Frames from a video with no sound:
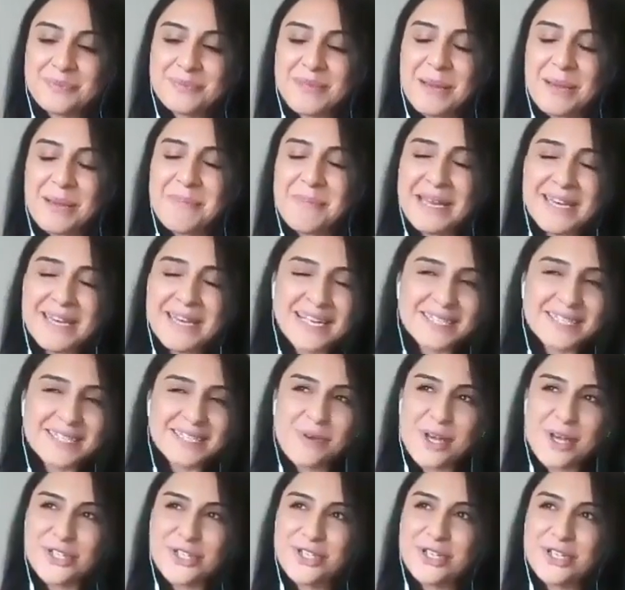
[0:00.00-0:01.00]
My next
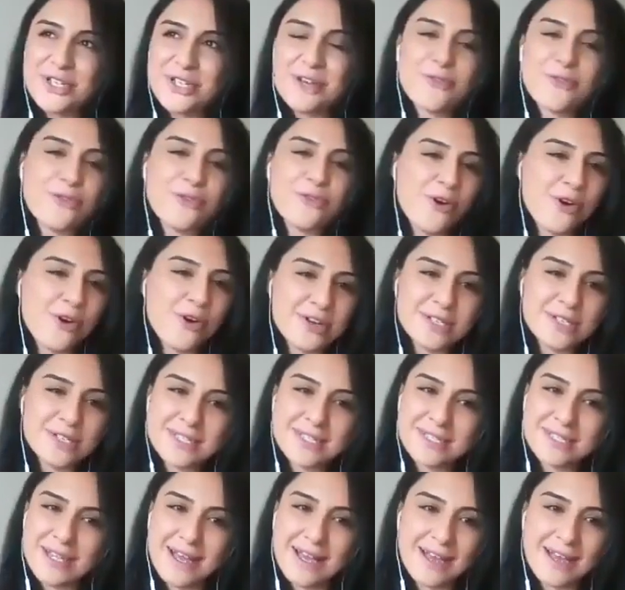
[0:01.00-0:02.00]
question, of
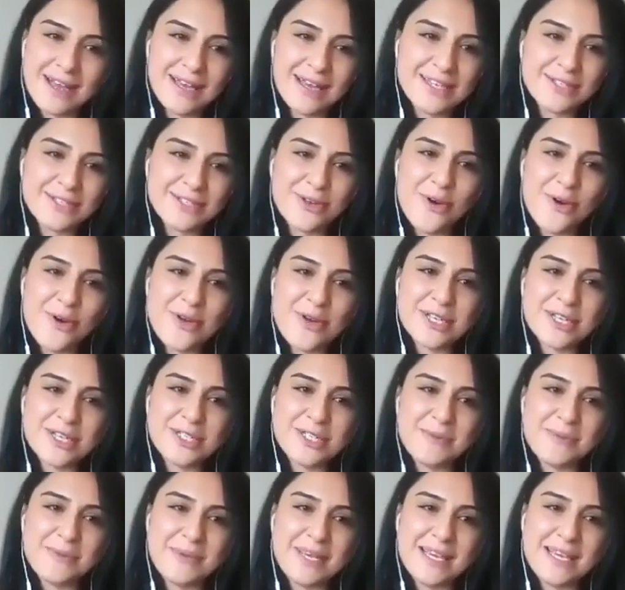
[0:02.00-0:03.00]
course, is going
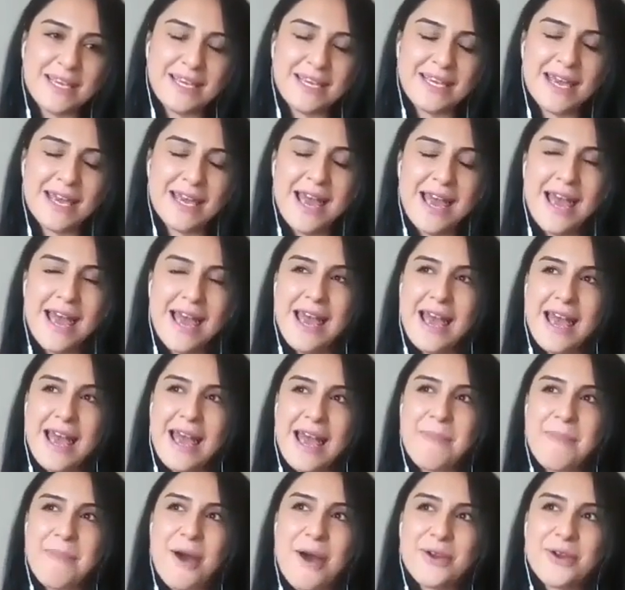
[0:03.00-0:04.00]
to be
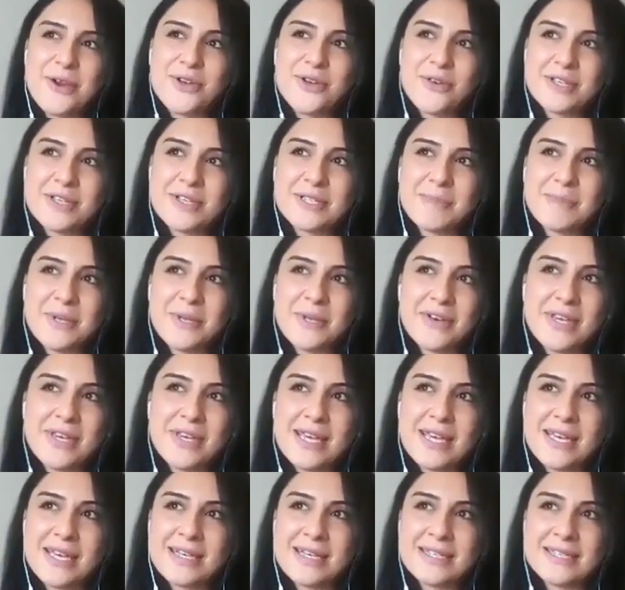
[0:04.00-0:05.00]
about your
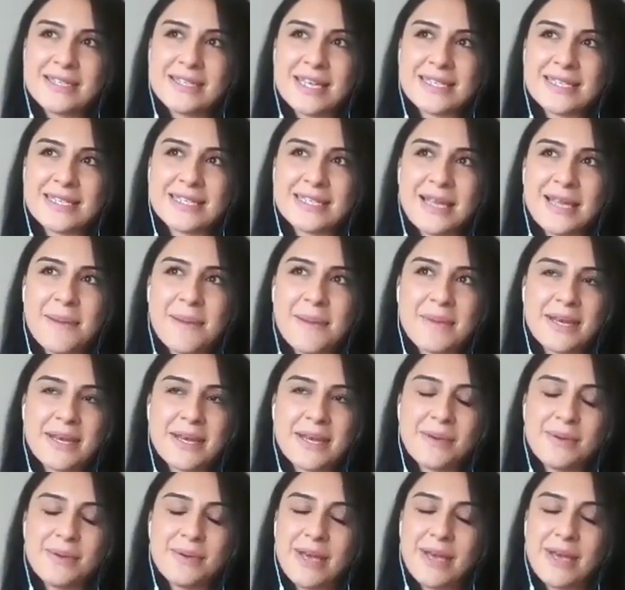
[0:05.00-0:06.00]
experience as
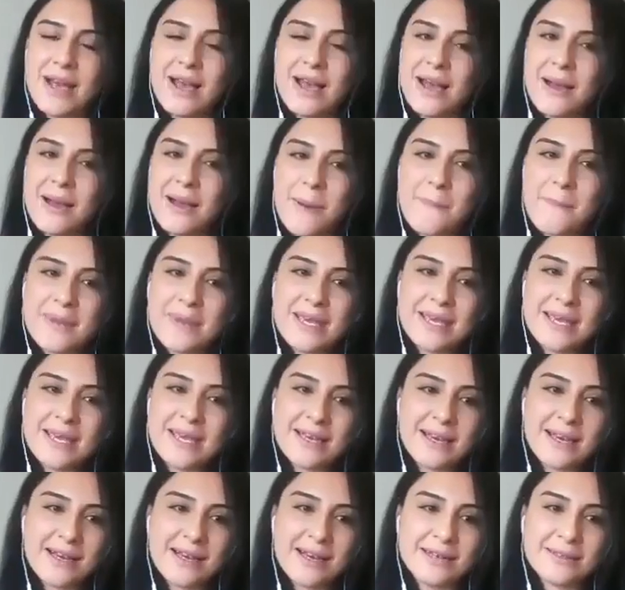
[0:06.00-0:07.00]
somebody being
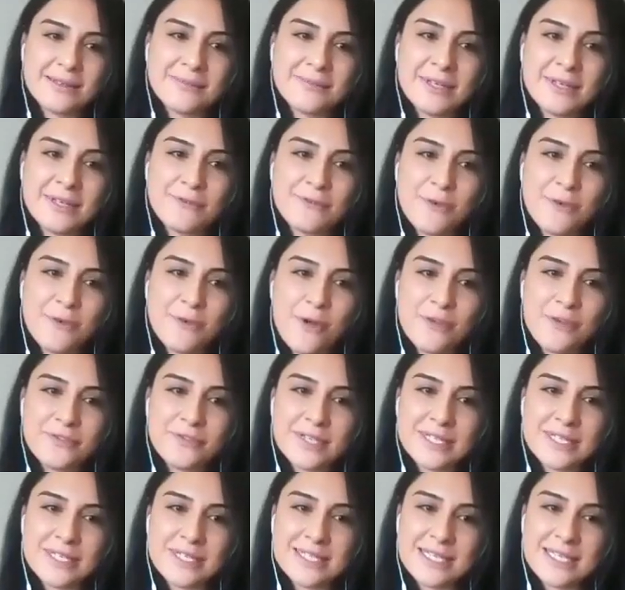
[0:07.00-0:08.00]
involved
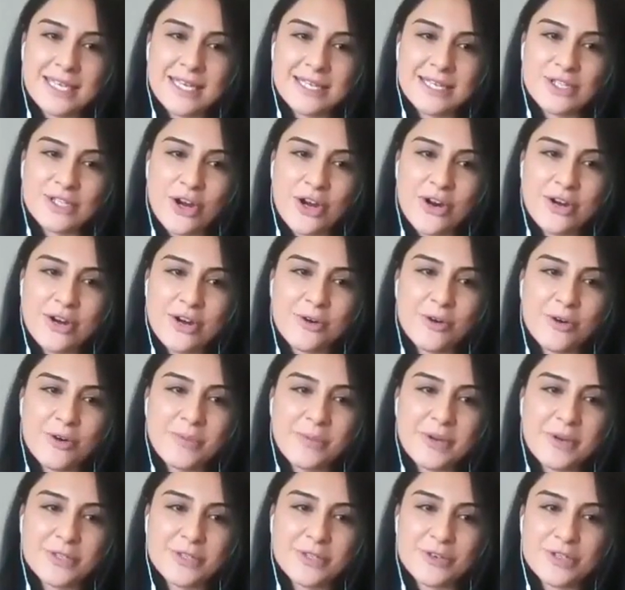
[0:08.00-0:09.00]
in CSR,
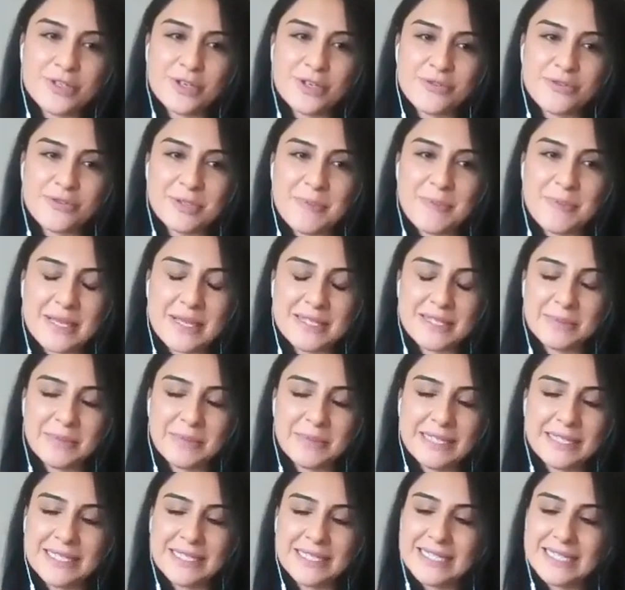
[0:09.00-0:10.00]
corporate social
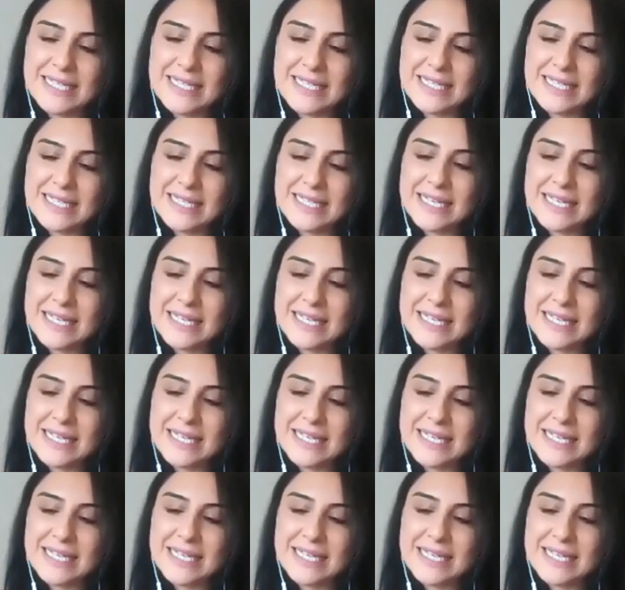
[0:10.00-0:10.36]
responsibility.